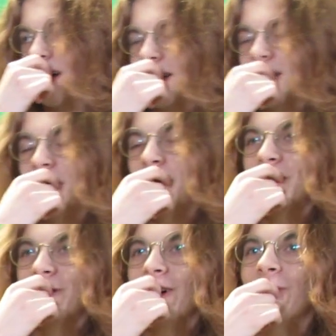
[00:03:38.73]
No, I want
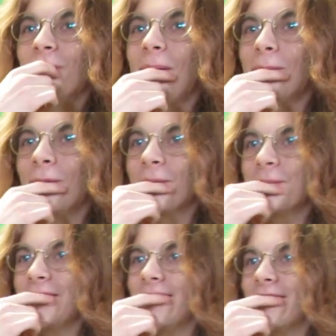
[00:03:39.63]
to try and remember them,
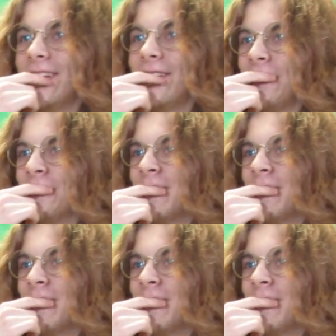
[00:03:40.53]
see if I know them.